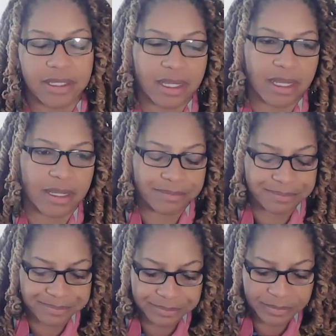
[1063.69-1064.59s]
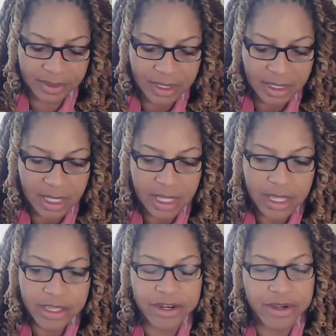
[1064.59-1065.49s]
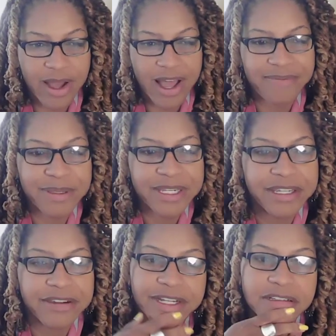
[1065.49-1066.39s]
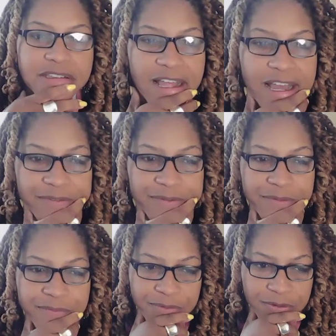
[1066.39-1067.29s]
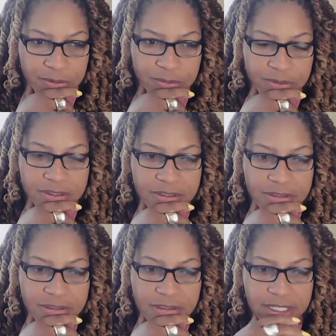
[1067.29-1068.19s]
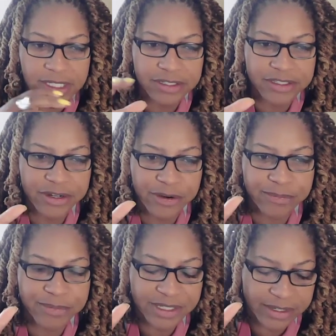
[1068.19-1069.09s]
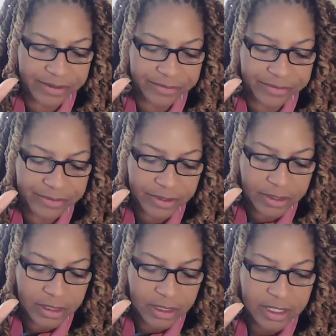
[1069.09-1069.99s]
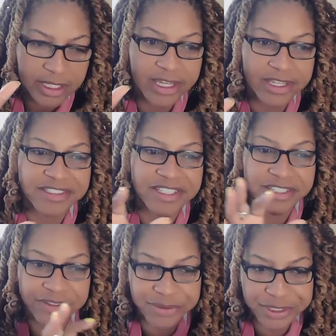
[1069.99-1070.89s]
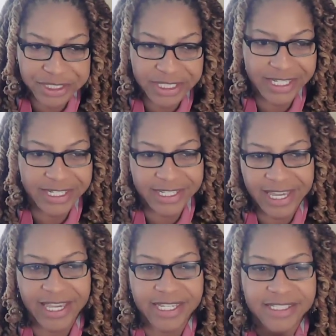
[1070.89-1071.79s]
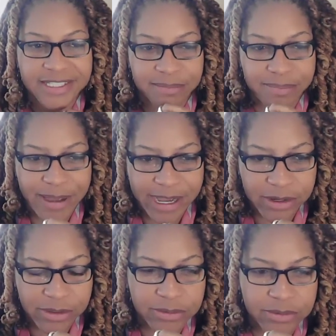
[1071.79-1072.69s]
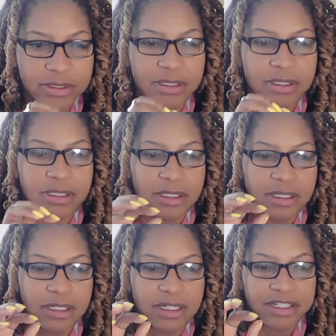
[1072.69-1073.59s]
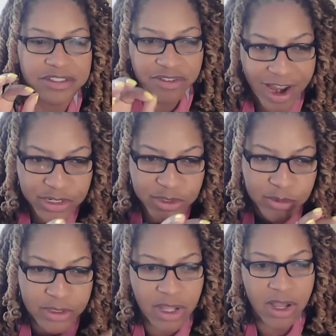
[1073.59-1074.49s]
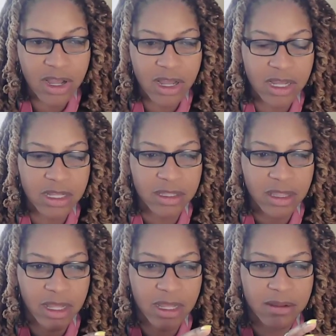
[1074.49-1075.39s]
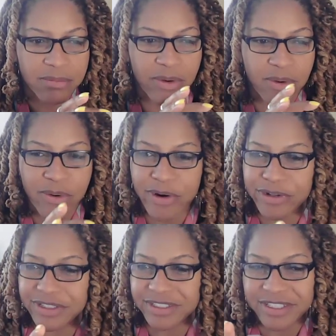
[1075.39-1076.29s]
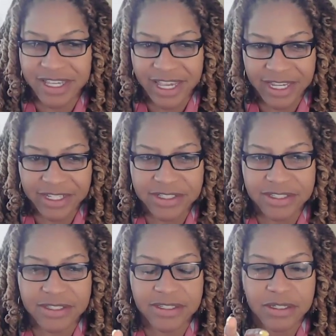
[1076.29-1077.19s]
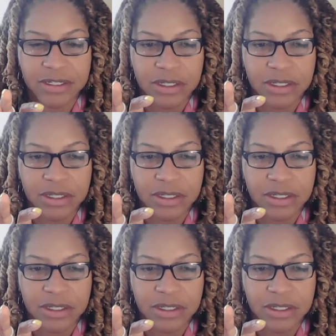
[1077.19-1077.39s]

I've been hearing a lot from folks in terms of, is this really a case about contractual law, or is this a case